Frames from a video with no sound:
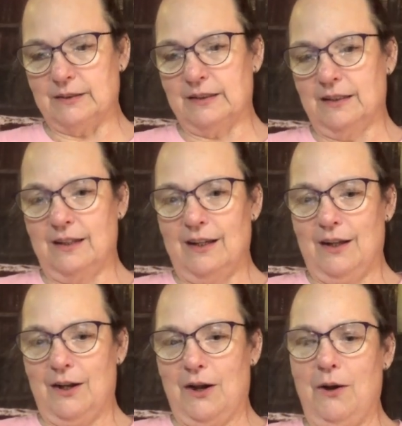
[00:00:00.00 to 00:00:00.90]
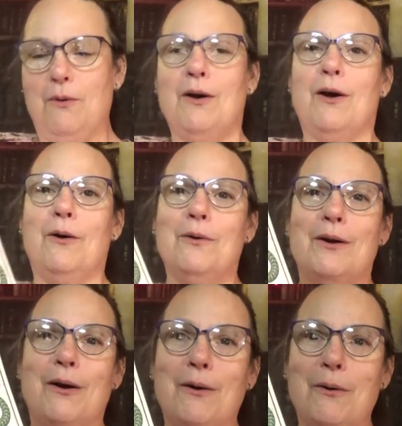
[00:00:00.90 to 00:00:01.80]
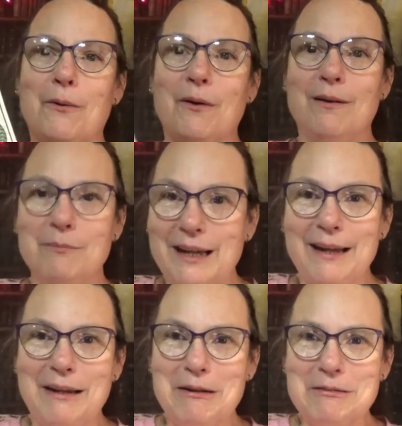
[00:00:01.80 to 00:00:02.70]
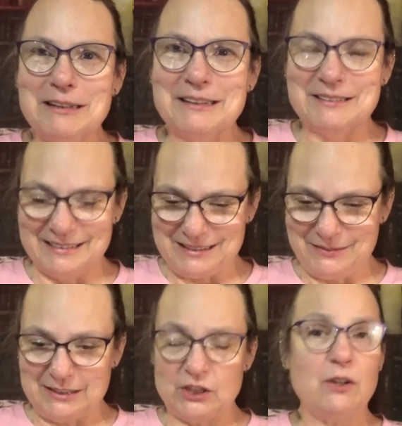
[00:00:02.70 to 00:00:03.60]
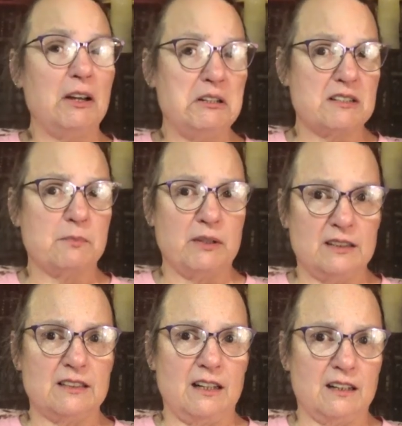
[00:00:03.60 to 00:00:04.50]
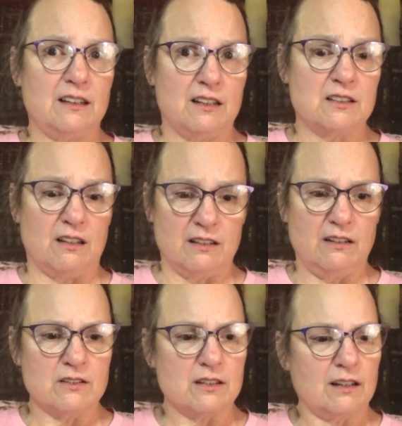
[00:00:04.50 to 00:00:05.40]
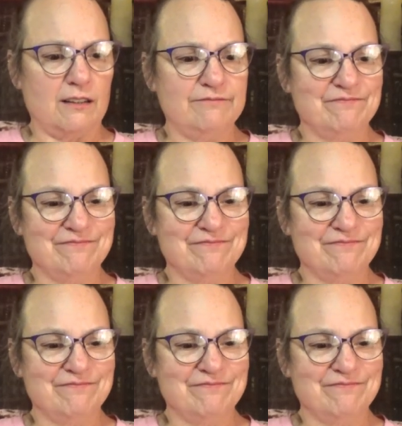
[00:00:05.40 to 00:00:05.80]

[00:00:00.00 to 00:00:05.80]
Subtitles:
Ho, ho, ho, Merry Christmas. You know, I used to play Santa Claus long years ago.